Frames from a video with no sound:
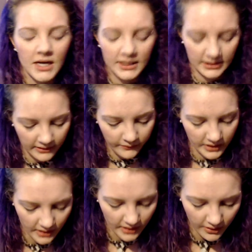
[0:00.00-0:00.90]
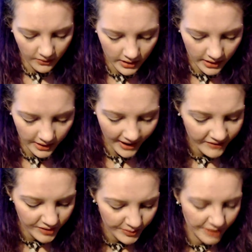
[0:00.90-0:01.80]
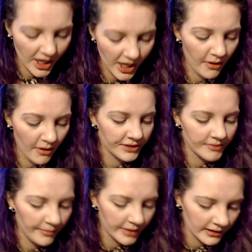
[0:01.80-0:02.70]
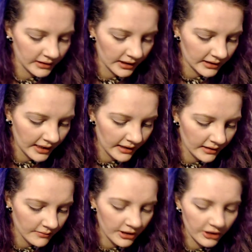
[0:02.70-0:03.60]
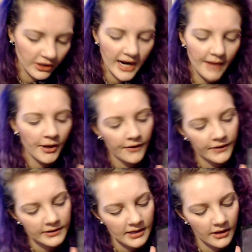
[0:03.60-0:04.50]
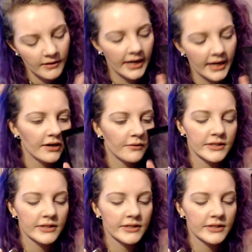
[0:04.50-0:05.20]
I can live with it, though. After you put the balm on, it's probably not like that. I'm going to grab this color right here